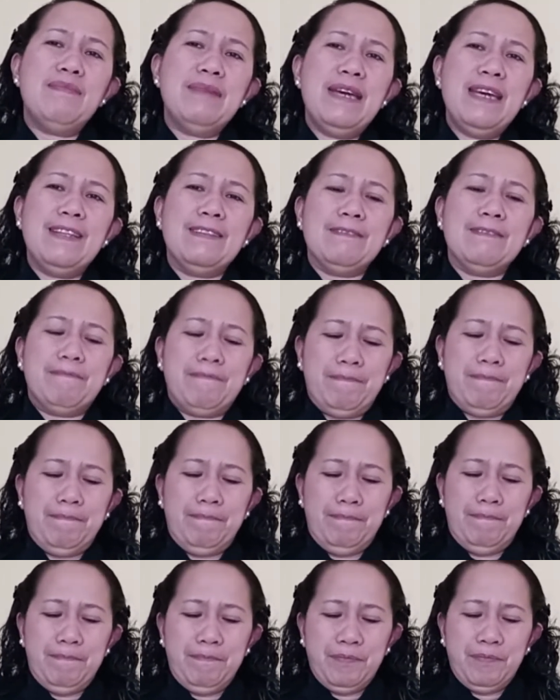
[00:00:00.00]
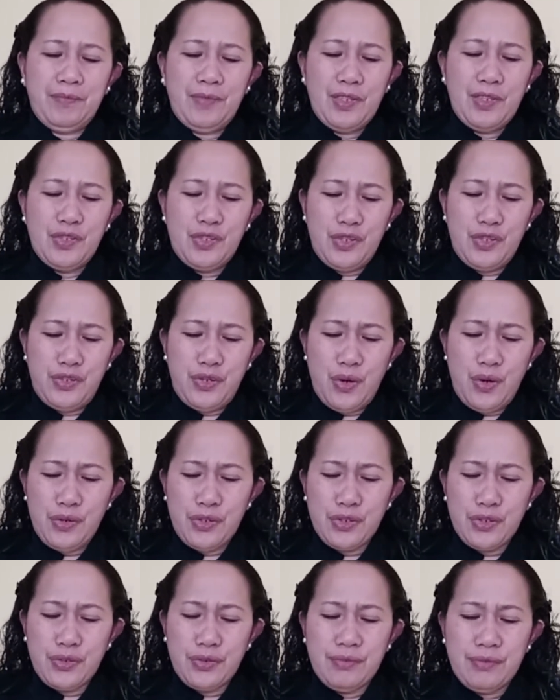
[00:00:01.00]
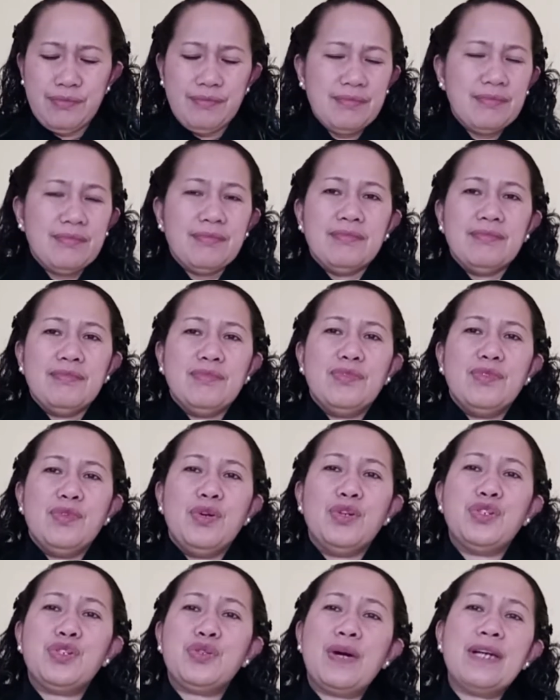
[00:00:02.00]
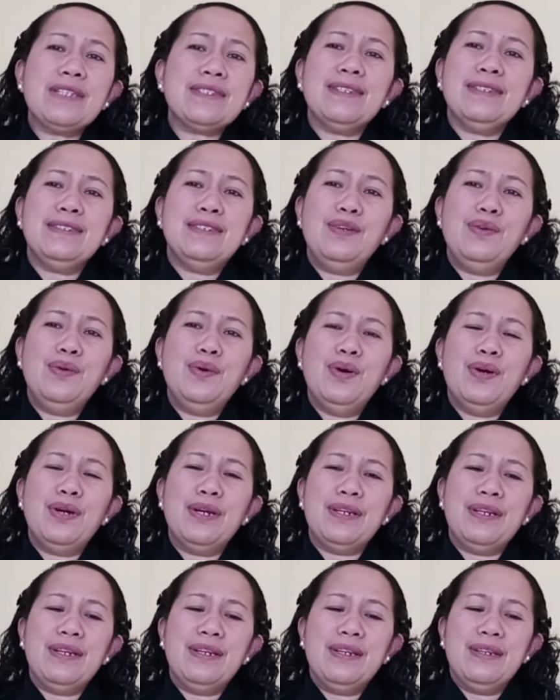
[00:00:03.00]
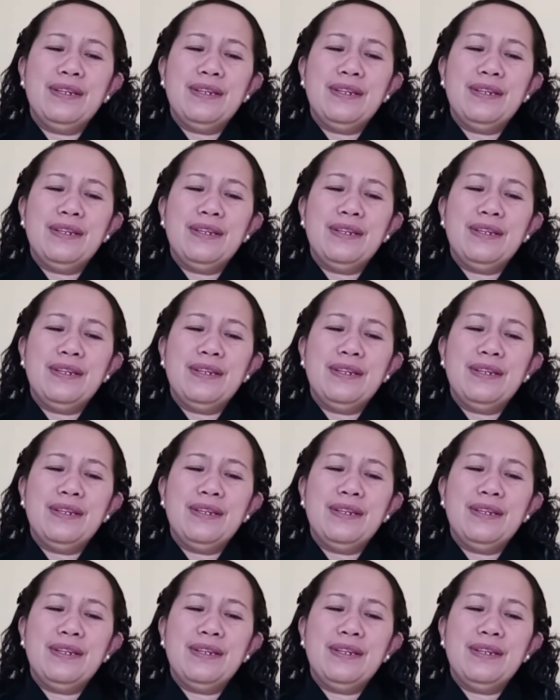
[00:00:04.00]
Amen. So those who trusted the Lord,